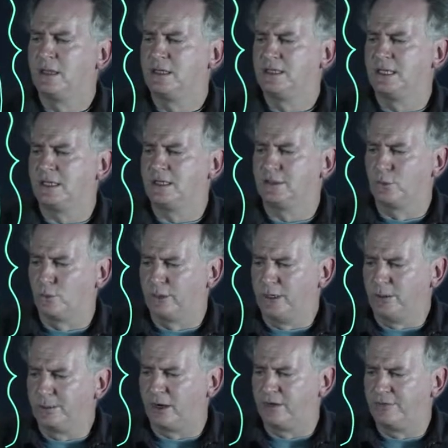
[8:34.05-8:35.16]
To get to the
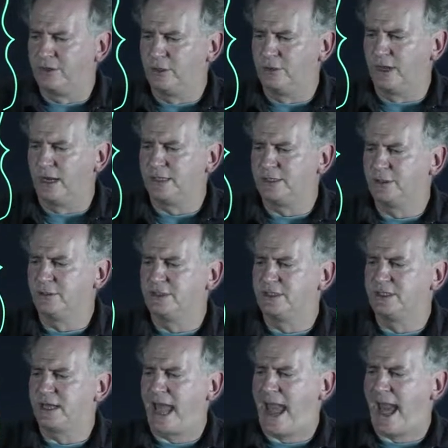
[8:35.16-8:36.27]
real part of Q naught, you
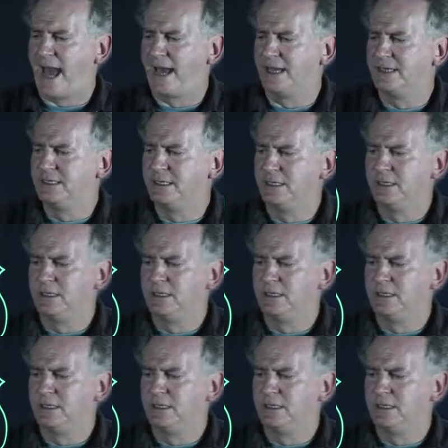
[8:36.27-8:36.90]
just add